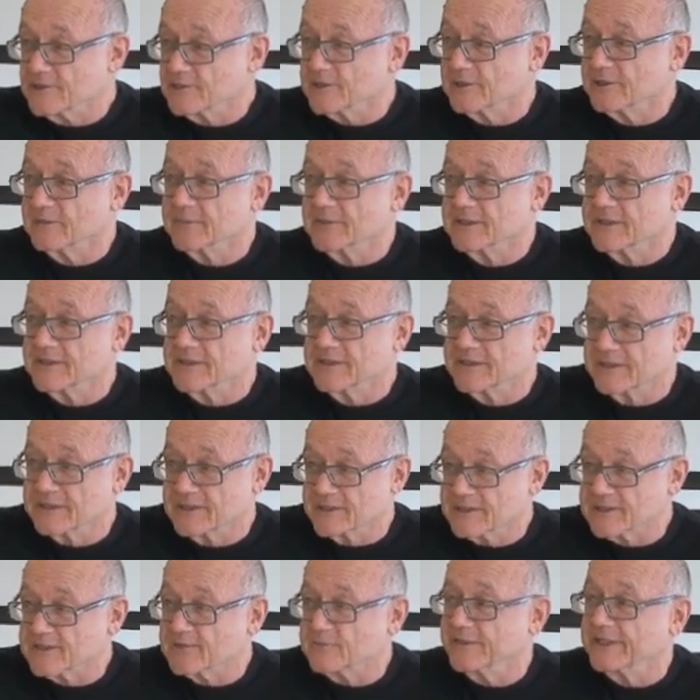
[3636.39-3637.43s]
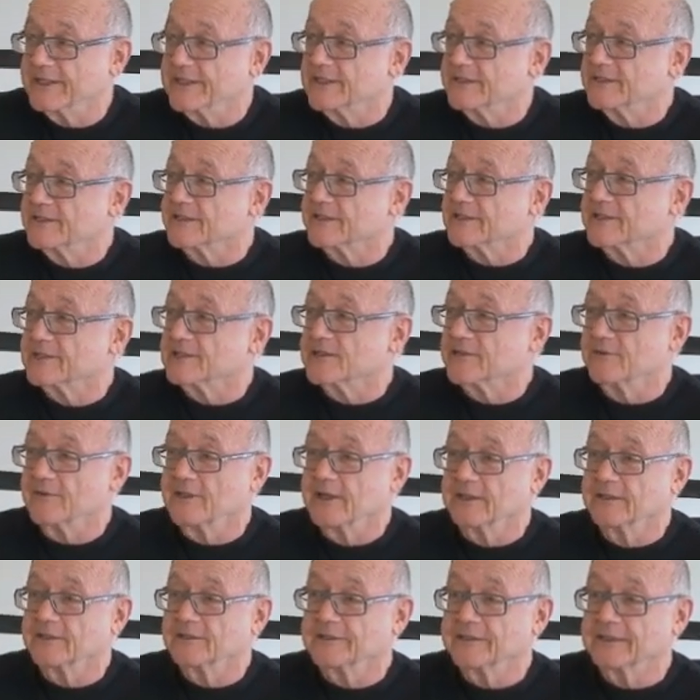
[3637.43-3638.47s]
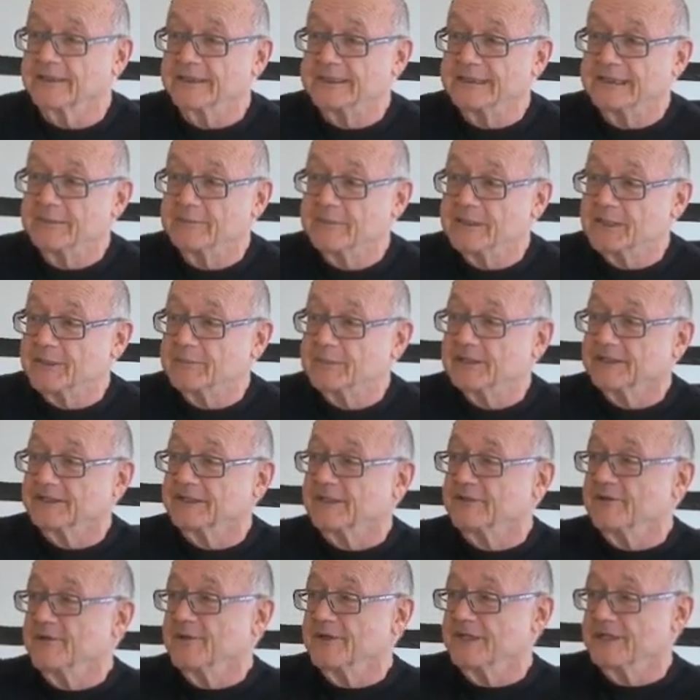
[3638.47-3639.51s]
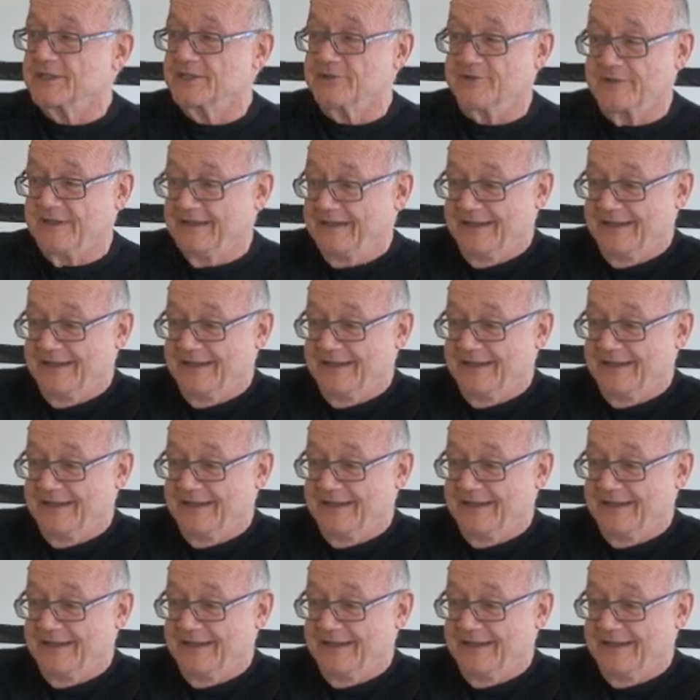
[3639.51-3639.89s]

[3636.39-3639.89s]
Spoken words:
Germans and Swedes and so on learn a little bit about their own history.